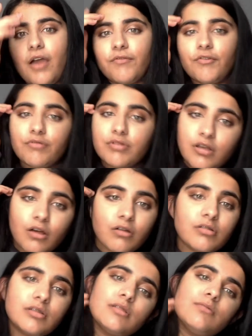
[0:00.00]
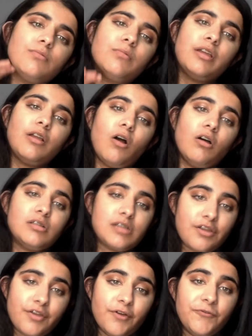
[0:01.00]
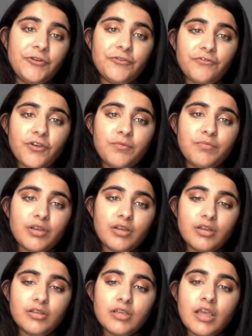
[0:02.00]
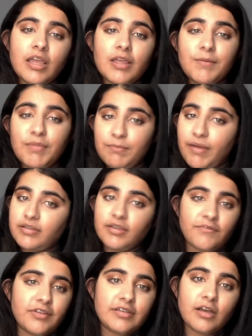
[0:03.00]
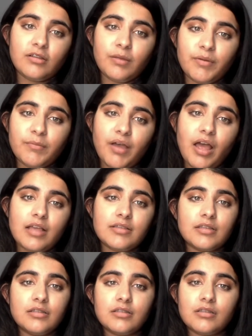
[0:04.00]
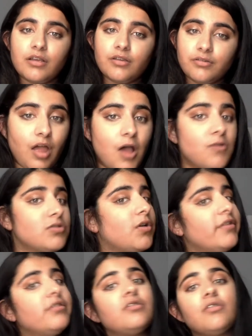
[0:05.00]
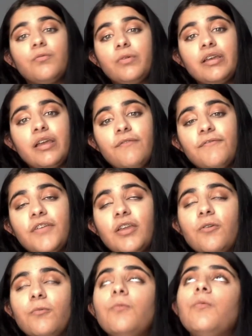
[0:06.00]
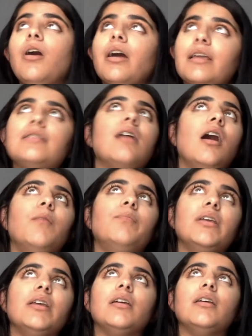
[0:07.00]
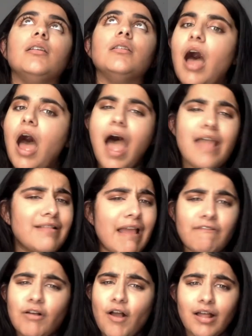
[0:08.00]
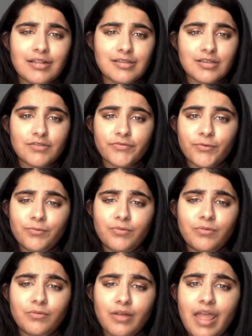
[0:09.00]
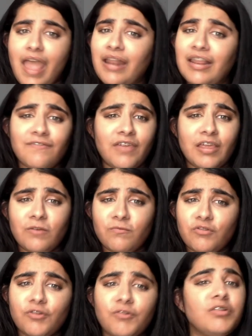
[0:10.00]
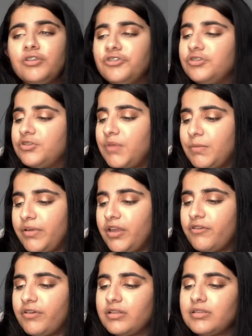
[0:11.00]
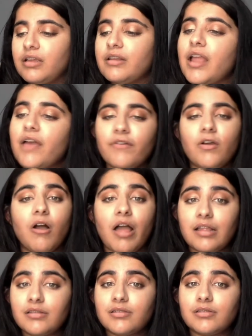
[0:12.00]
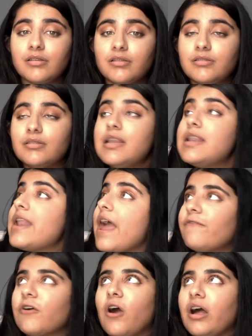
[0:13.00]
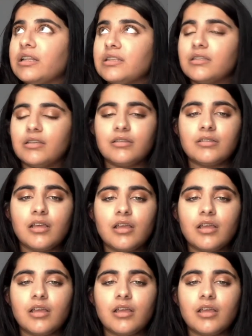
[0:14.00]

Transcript: have the results. We can't tell you over the phone because it'd be better if you tell them in person." So I was going to the weekend thinking, what is up? Because I never got answers for anything due to my periods. I never got answers. Never got answers.